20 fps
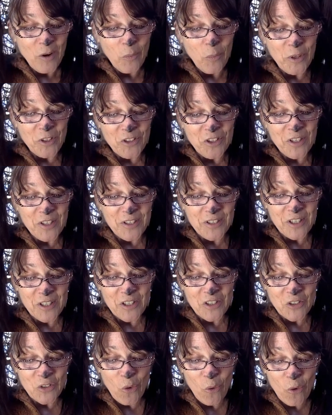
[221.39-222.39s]
which is the
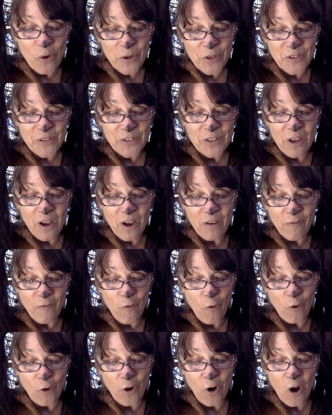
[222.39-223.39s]
source
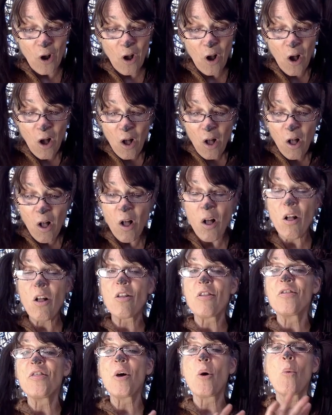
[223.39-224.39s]
for
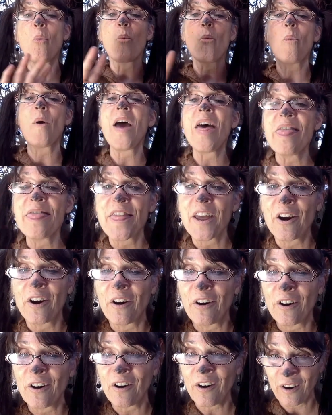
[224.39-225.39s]
all the
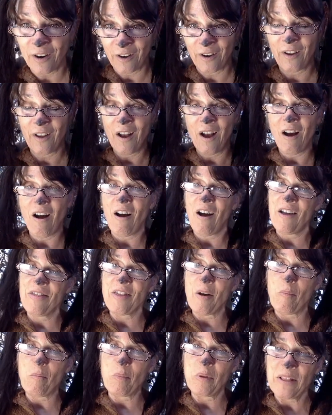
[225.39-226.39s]
weather on
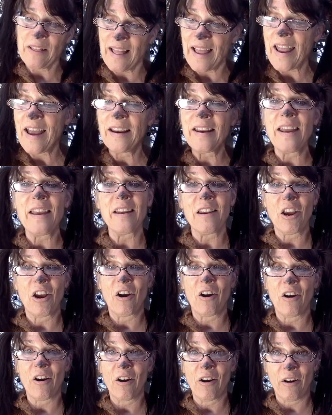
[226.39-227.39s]
the planet
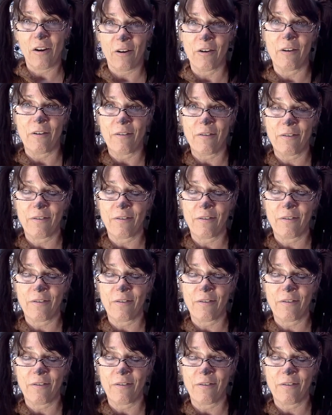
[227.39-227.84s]
Earth.